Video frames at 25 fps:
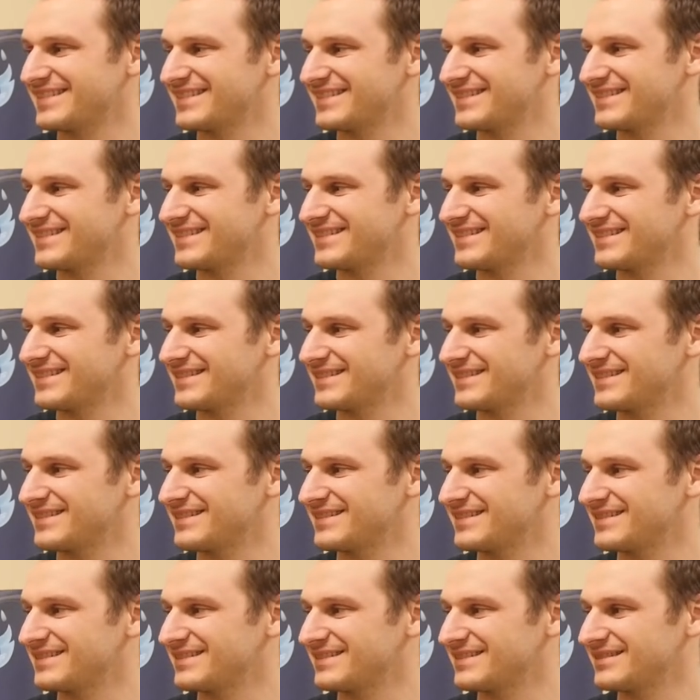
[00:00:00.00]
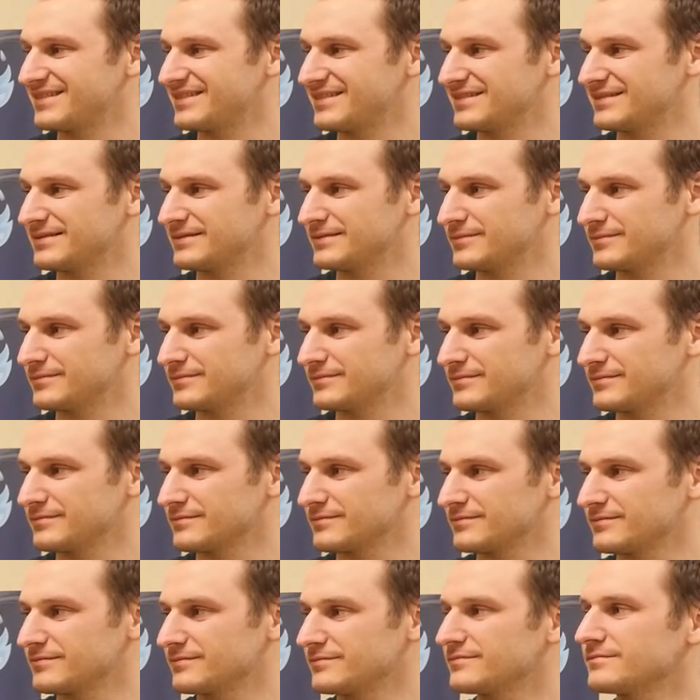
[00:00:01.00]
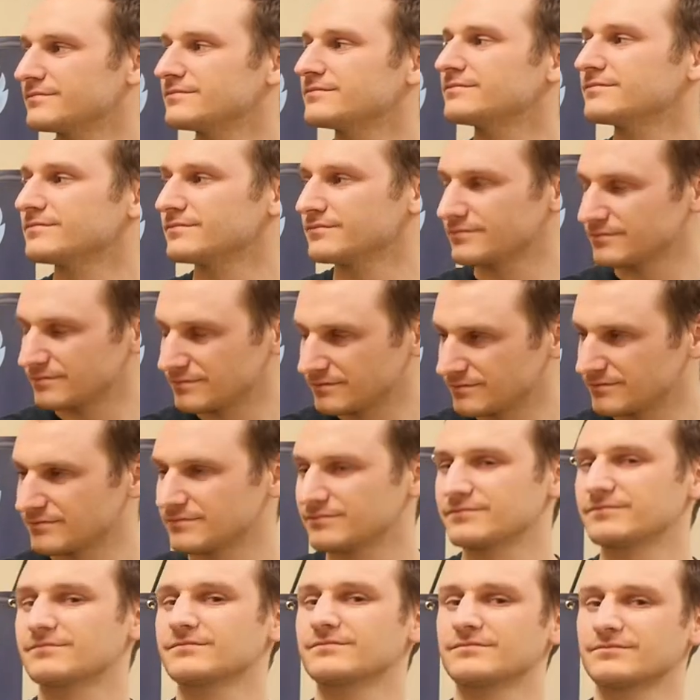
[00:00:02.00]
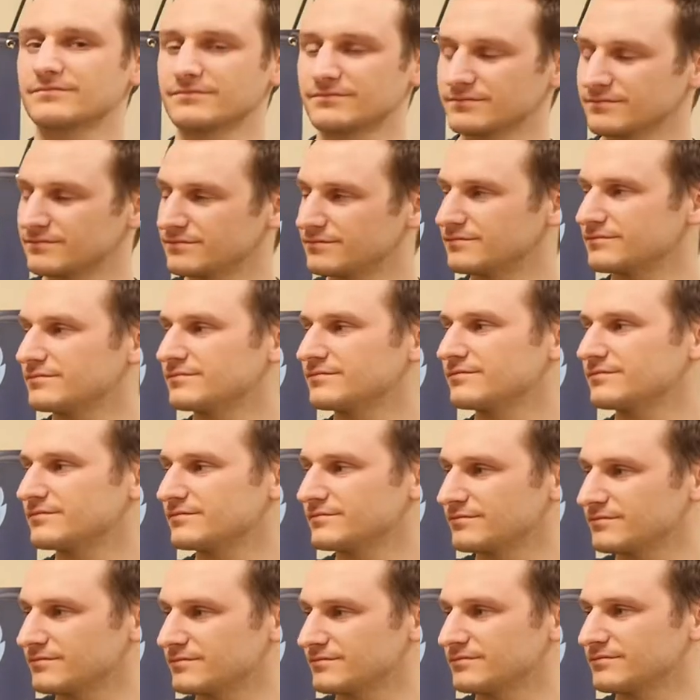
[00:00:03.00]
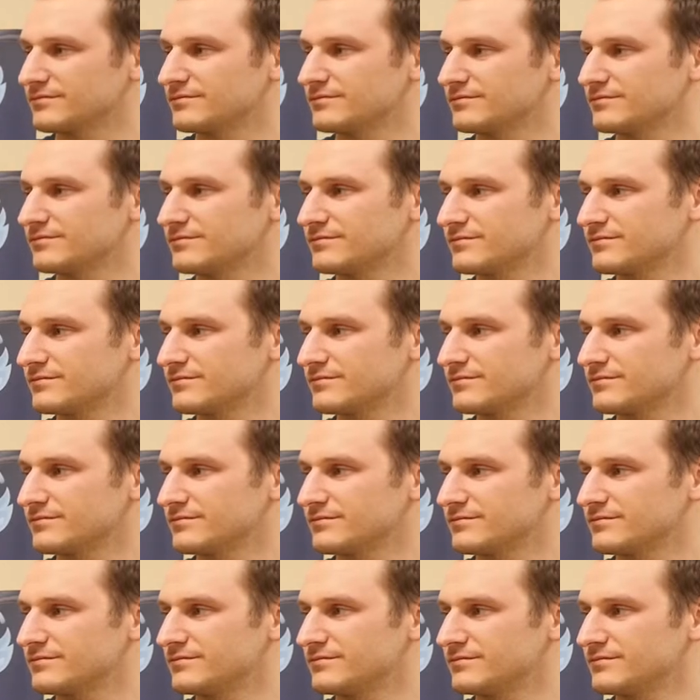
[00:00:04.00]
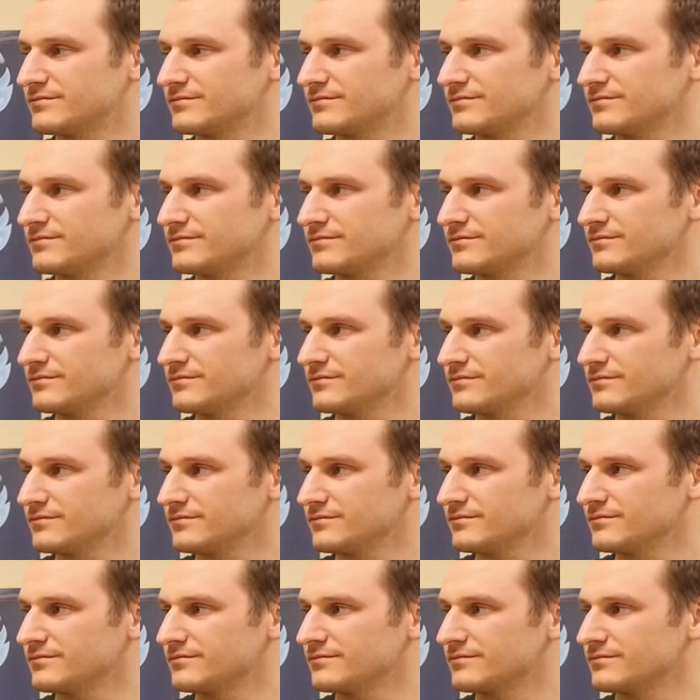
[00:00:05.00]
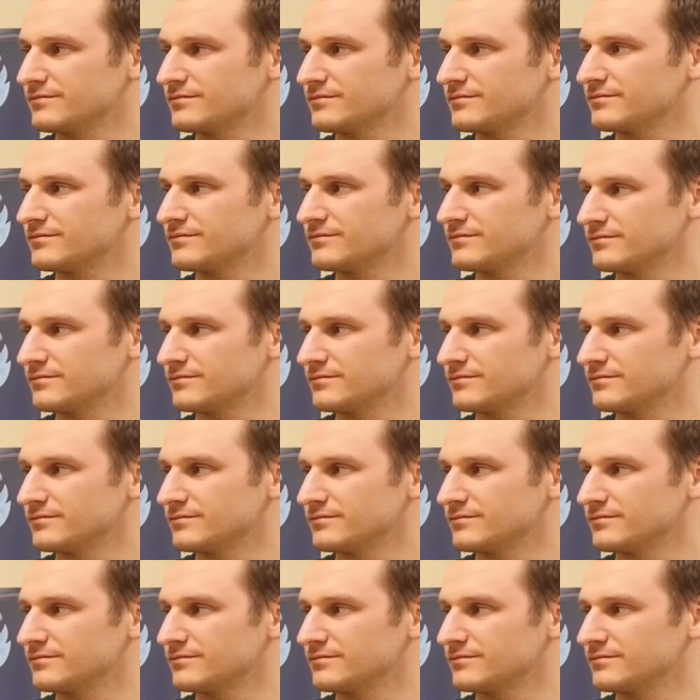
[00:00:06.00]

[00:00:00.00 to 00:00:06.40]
This person isn't speaking.